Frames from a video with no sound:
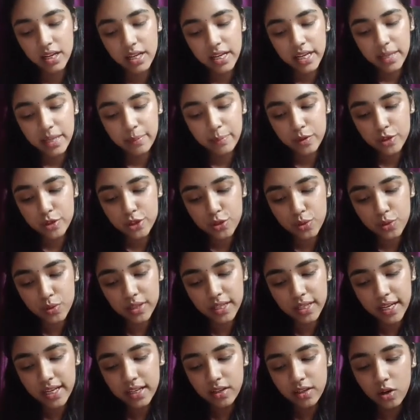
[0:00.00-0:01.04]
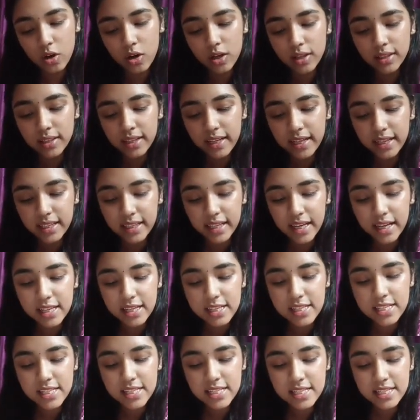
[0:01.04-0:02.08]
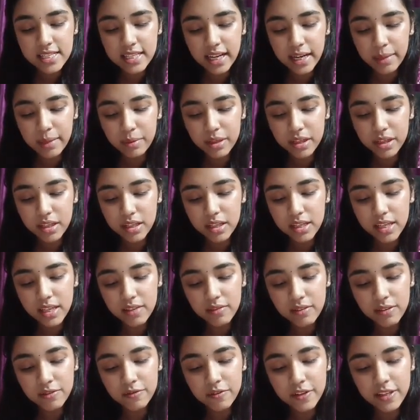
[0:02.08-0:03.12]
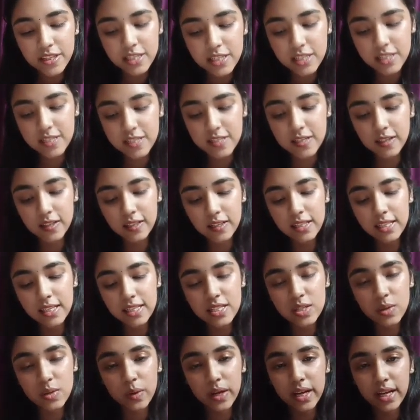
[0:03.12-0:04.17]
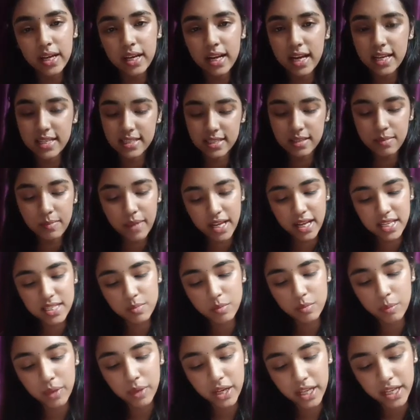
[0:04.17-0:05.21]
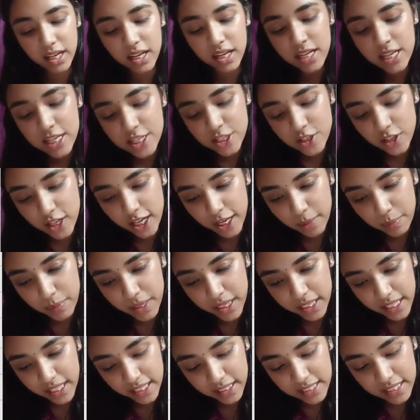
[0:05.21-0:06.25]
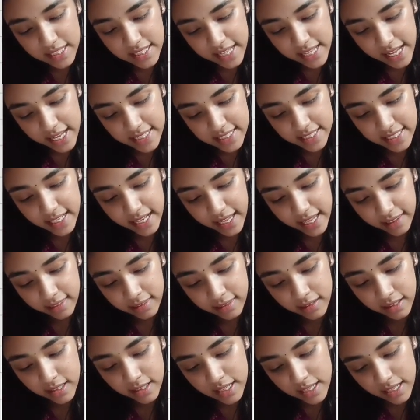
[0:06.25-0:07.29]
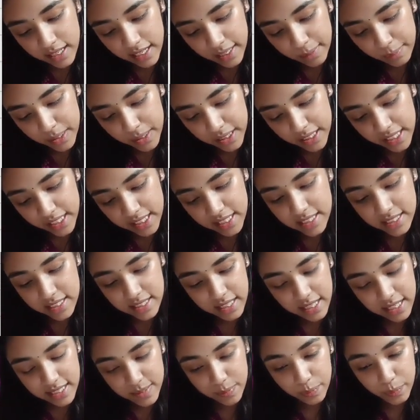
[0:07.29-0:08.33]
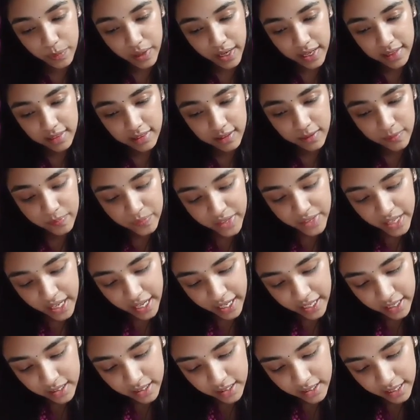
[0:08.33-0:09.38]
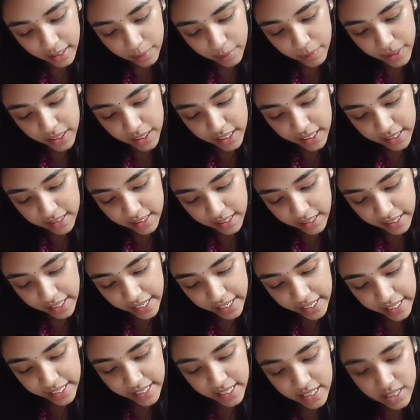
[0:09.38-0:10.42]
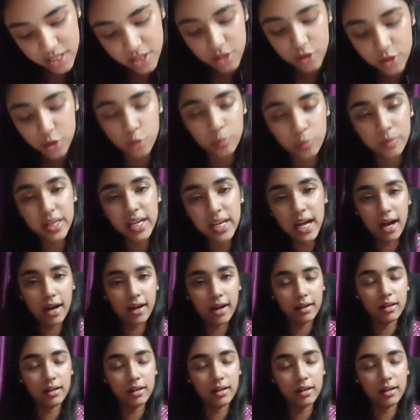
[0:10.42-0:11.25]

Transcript: Now show that all the rectangles inscribed in a given fixed circle, the square has the maximum area. So let me take this as length, let me take this as breadth, and let me take the radius to be r.